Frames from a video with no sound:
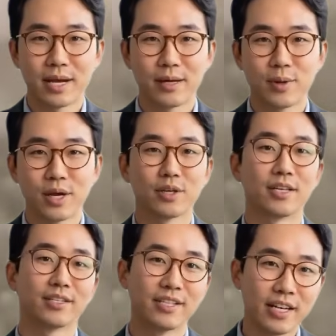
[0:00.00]
2 more
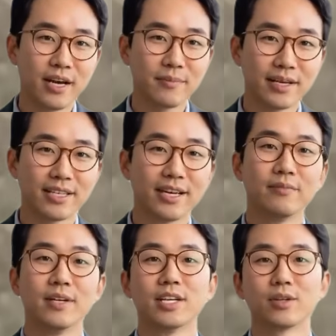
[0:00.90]
drones to strike each
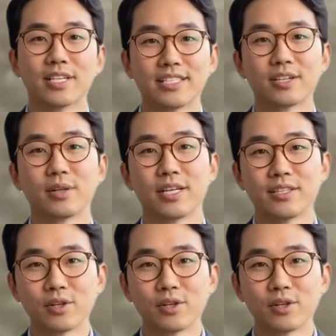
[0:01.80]
target sequentially.